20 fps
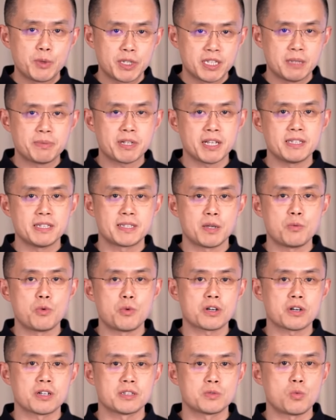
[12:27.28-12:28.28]
we typically see
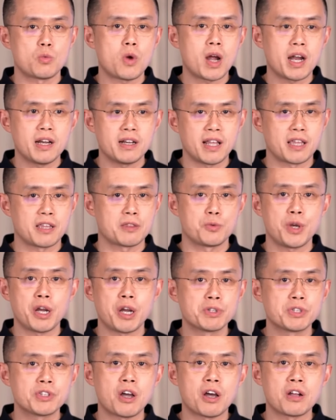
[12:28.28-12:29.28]
workers wire like
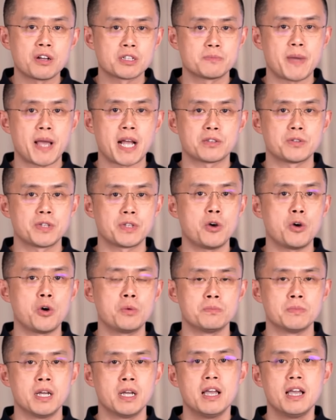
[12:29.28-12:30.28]
$300 back to their
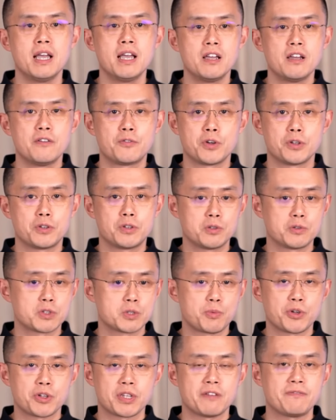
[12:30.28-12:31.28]
home for to
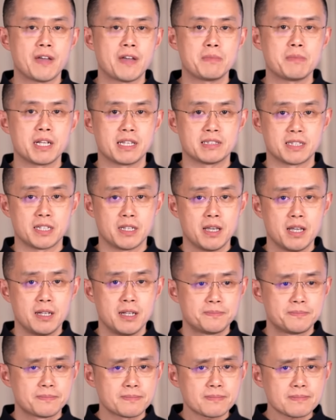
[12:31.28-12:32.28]
support their families
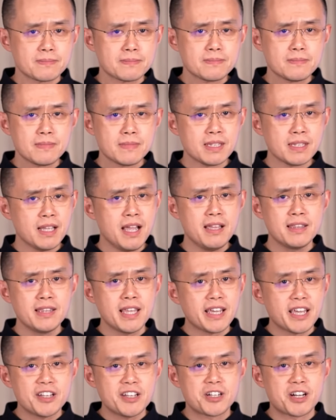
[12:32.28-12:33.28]
and
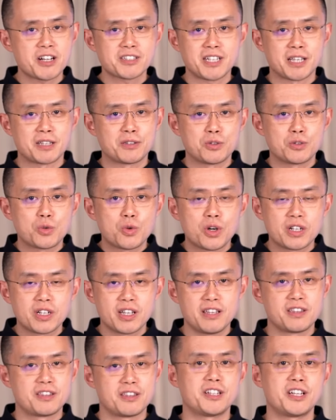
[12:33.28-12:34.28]
they get charged like
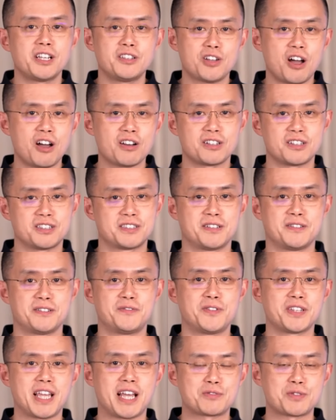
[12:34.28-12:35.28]
20 $30
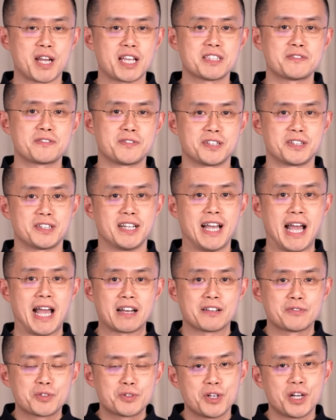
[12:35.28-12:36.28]
for that transfer
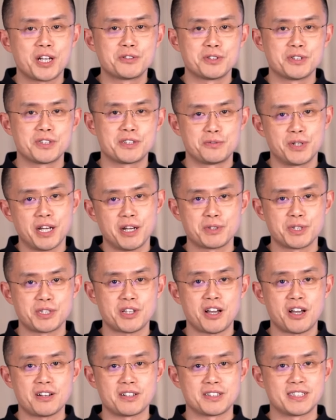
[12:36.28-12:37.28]
out of 200
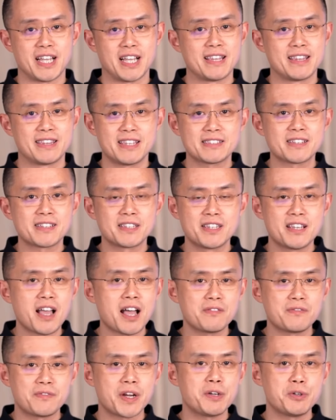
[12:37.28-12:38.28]
$300 and these are
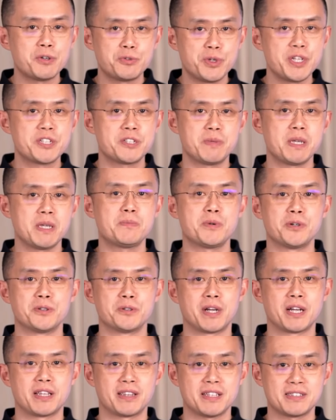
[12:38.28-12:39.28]
not very rich people
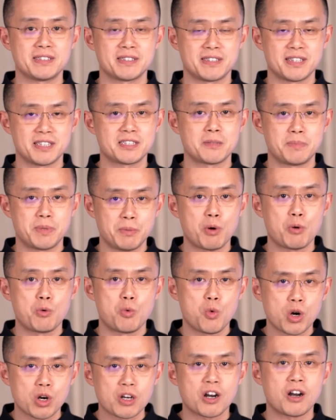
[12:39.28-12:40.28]
right these are, these are people who
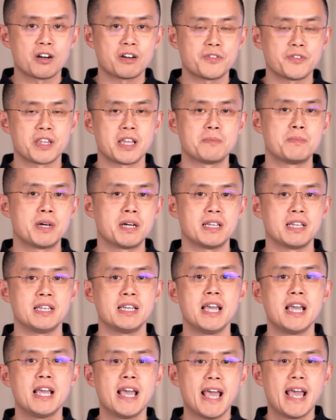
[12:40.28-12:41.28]
work hard for their money